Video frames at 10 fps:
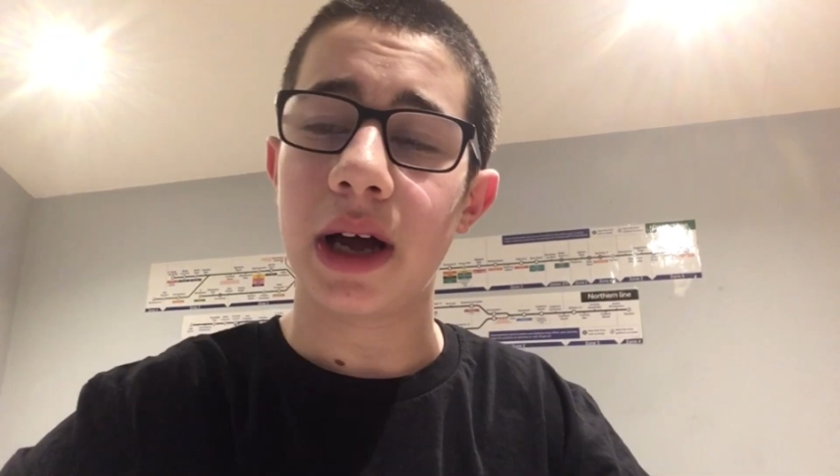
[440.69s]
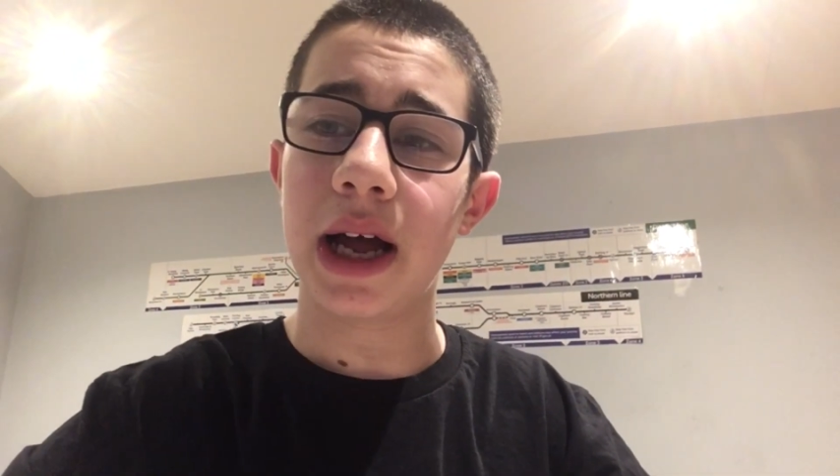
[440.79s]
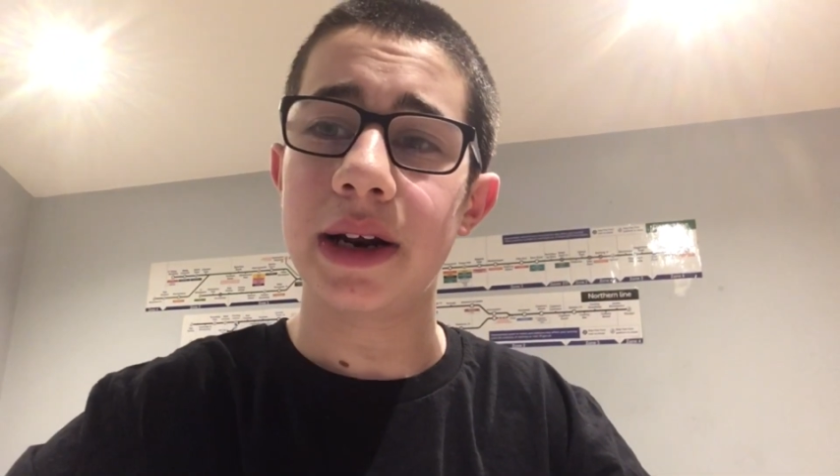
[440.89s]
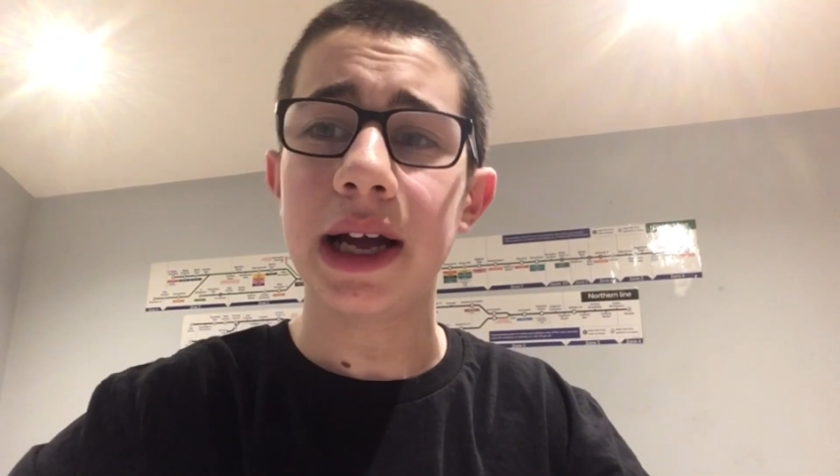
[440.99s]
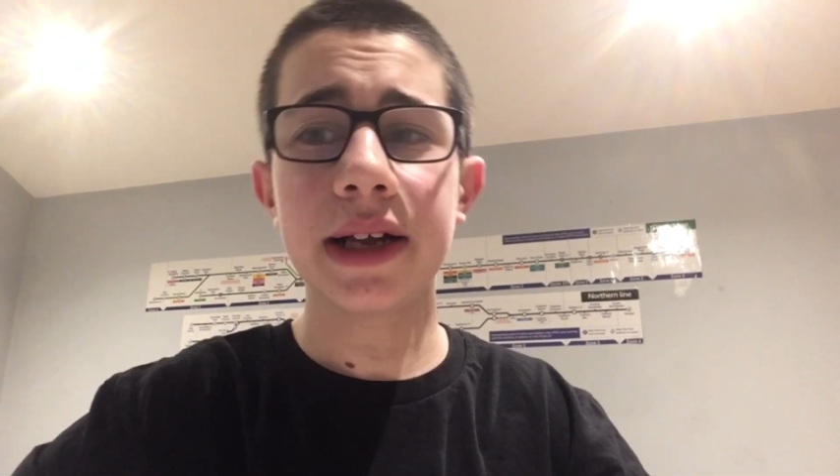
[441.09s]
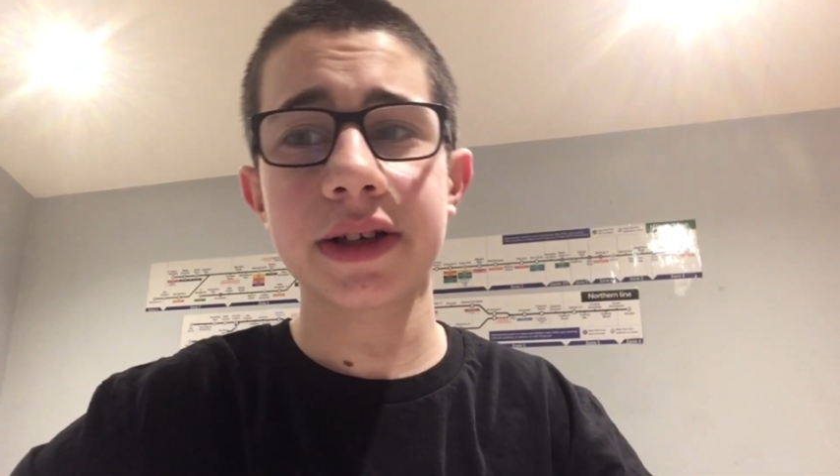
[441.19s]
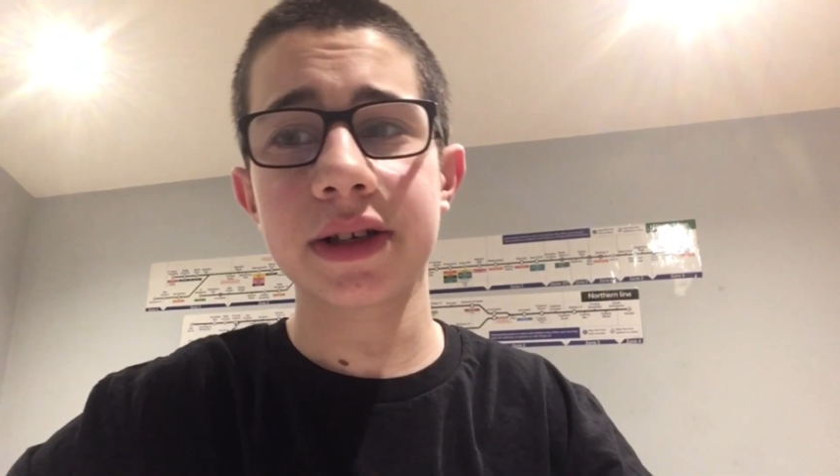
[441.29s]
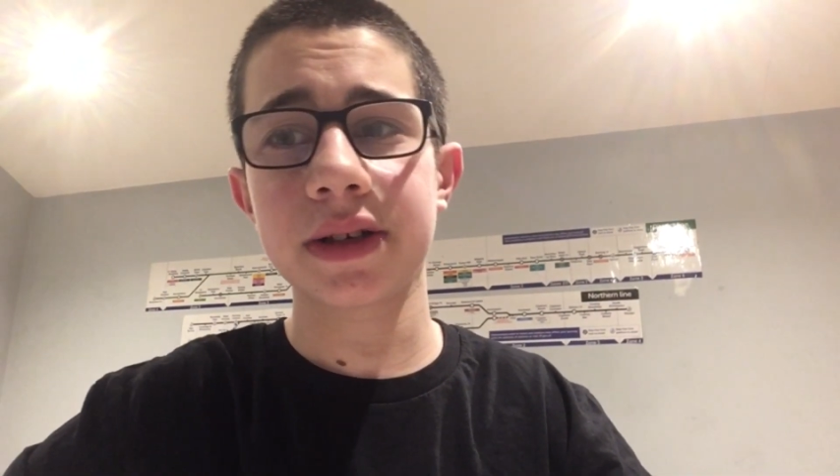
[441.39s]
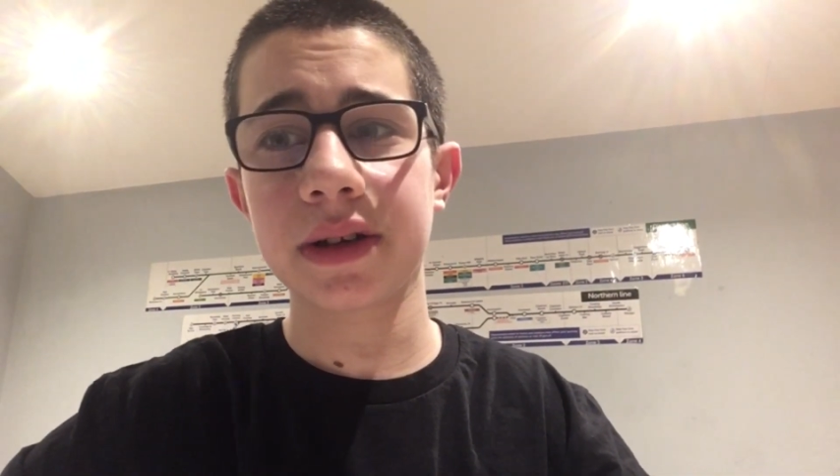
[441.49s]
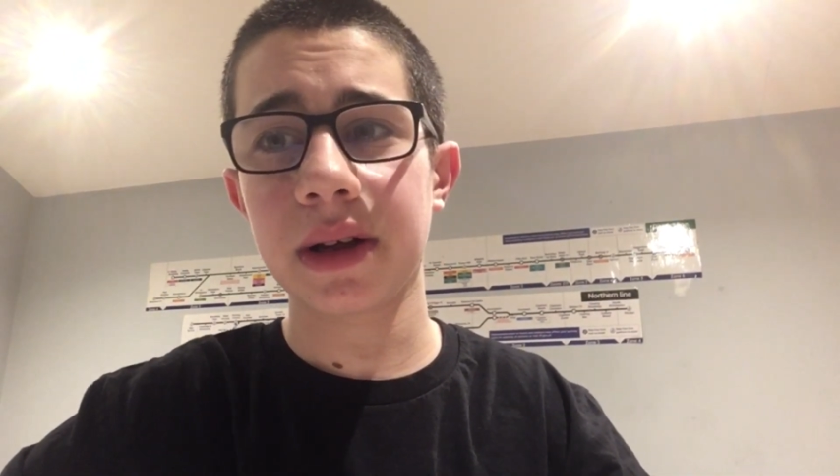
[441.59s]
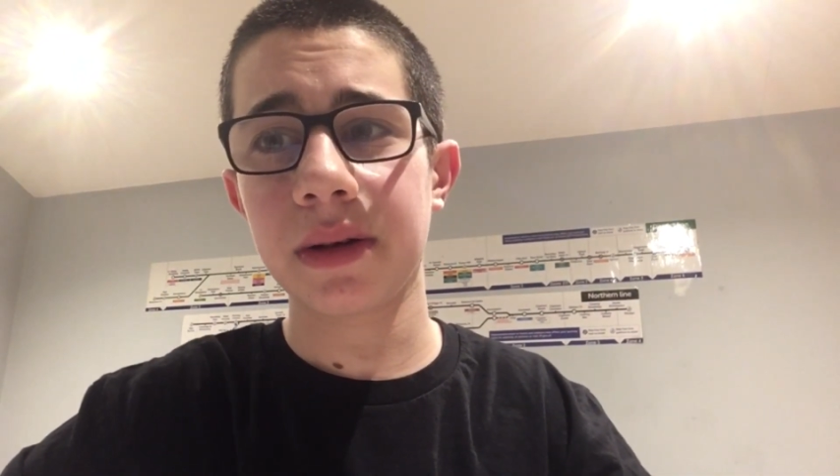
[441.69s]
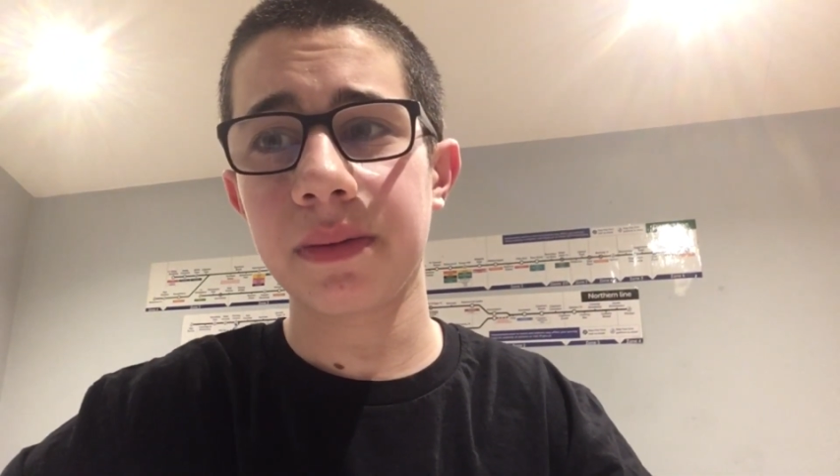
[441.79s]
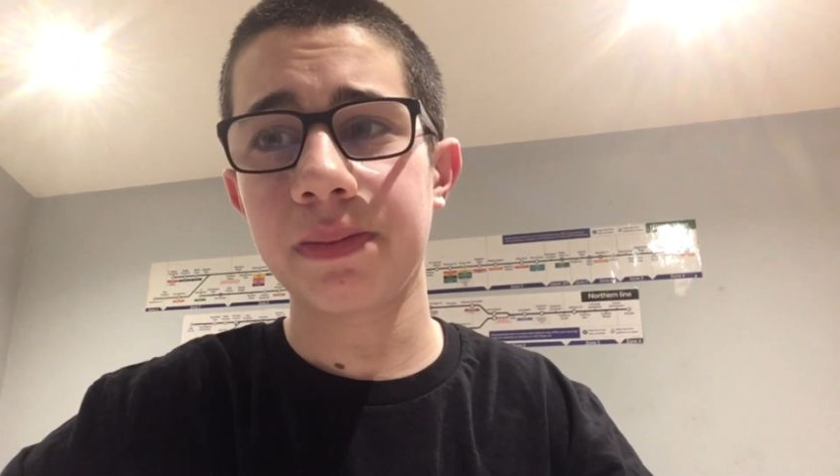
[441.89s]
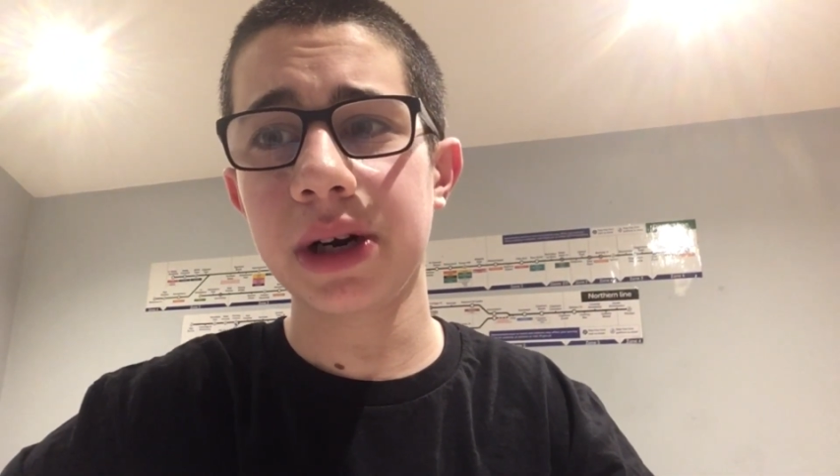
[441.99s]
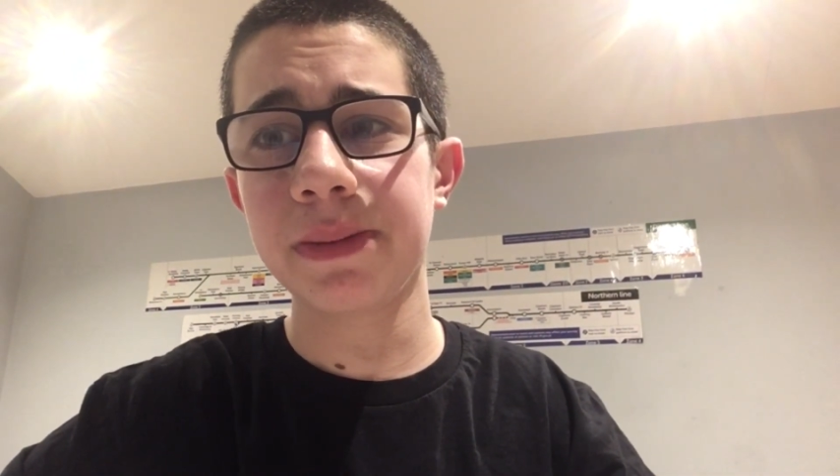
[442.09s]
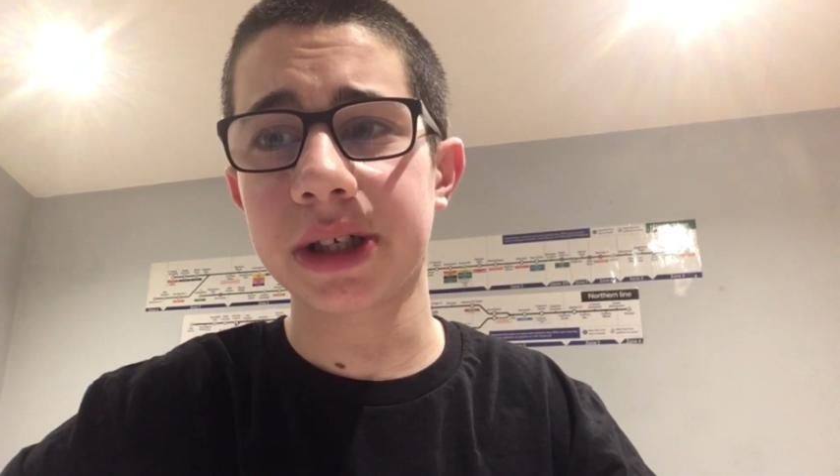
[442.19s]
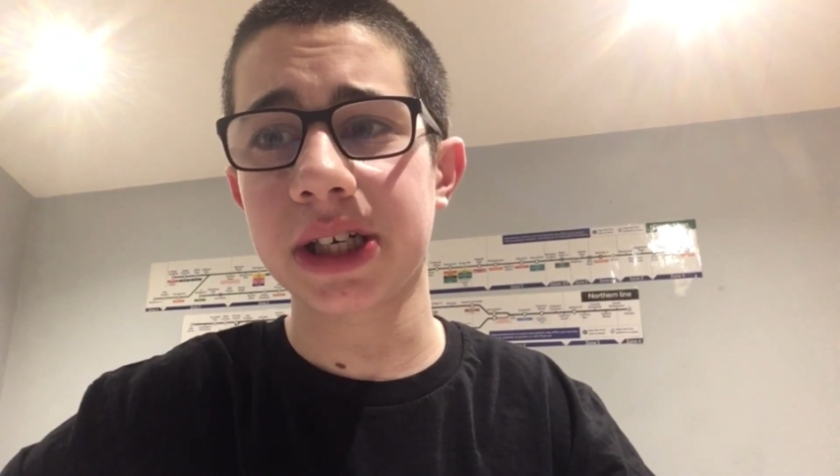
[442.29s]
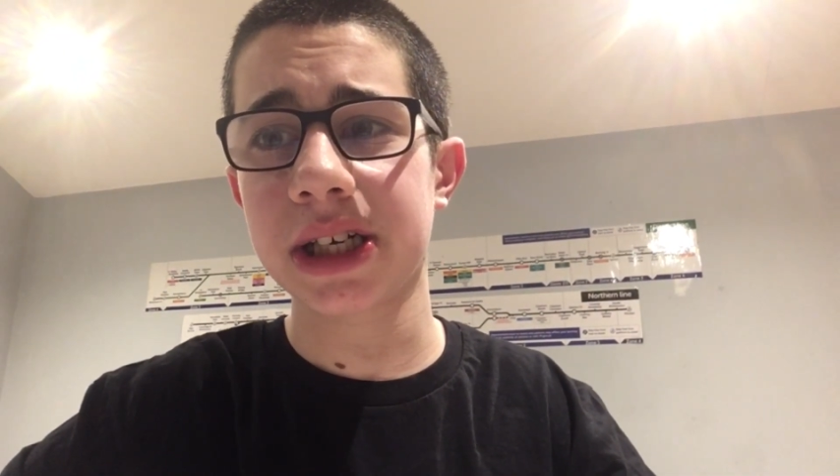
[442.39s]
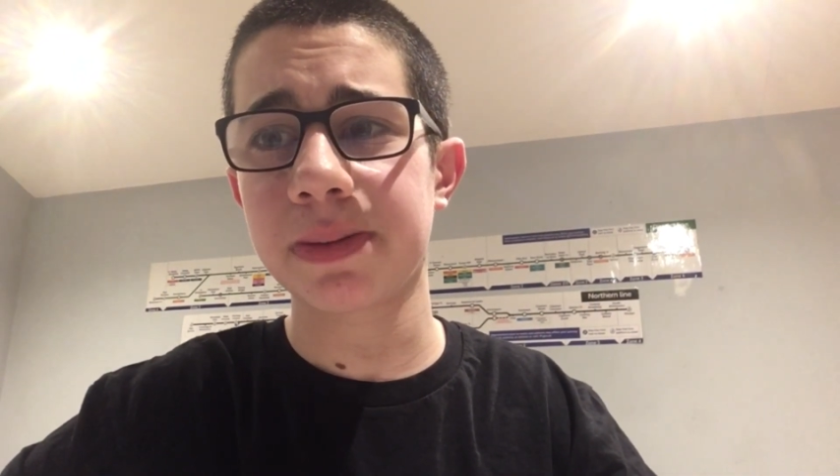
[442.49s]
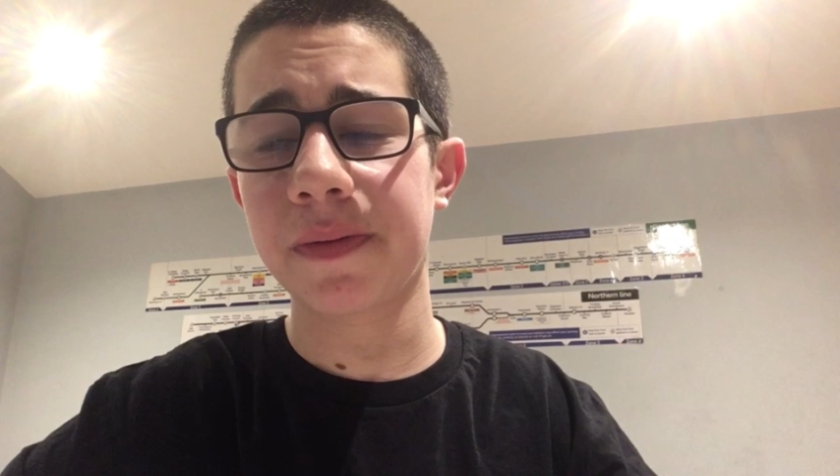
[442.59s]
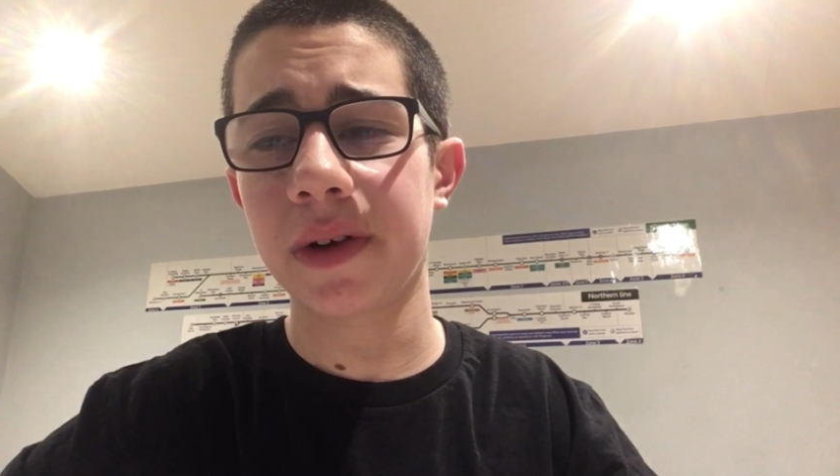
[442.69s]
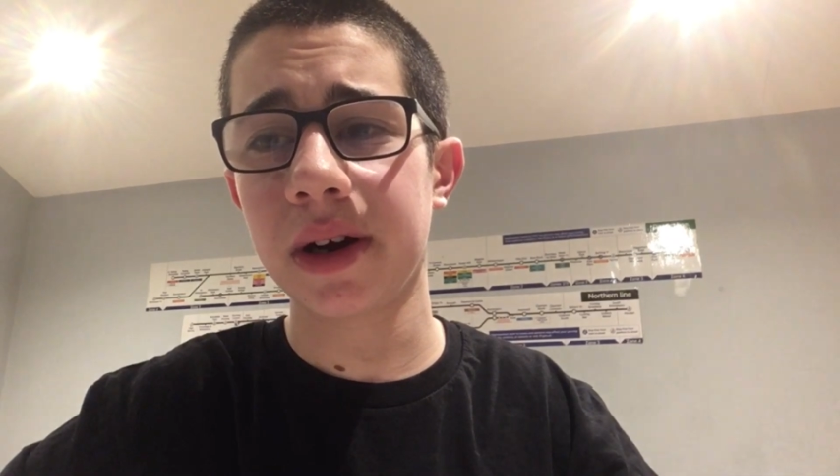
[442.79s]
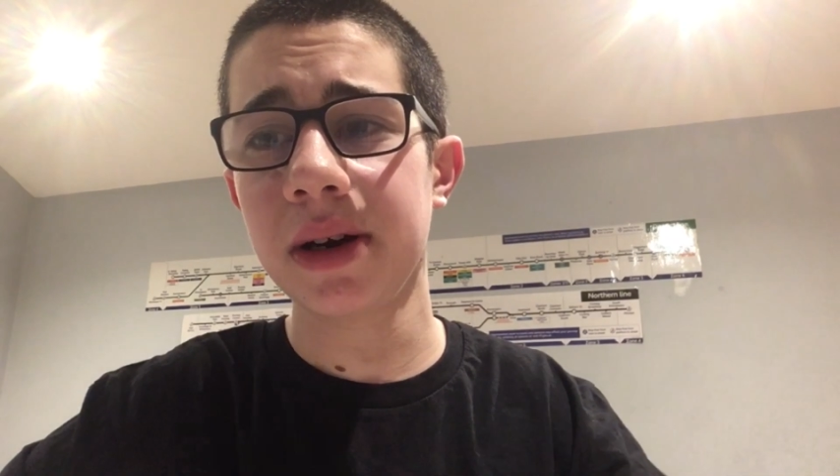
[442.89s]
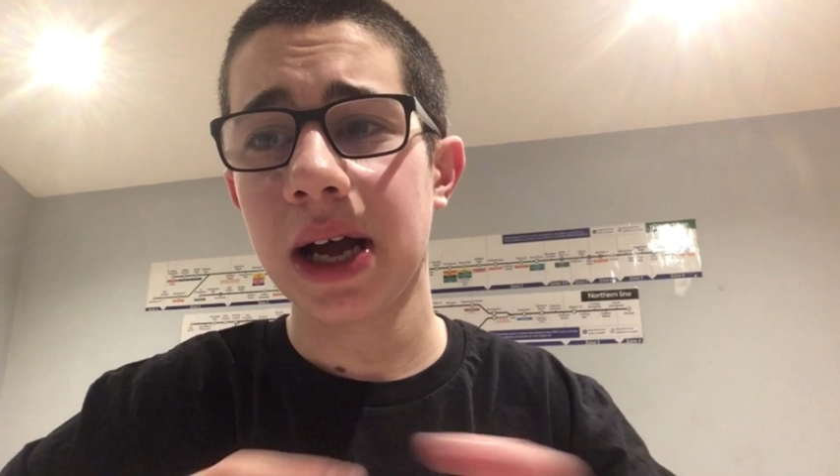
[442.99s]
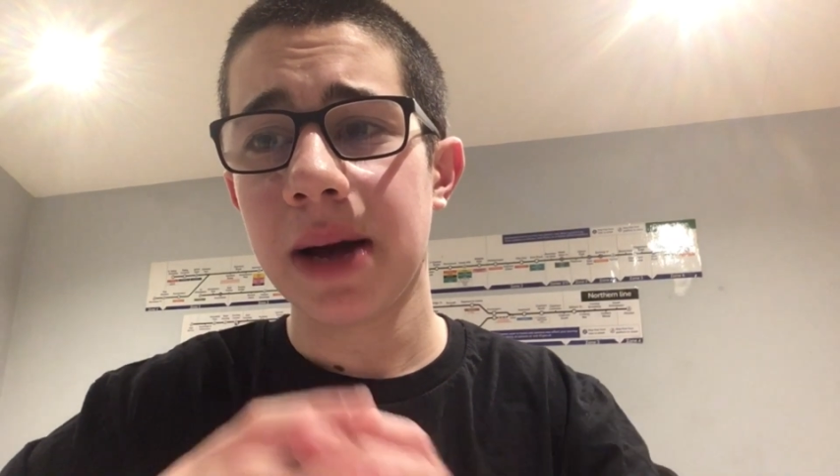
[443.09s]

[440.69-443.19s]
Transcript: and that's pretty much the Elizabeth Line.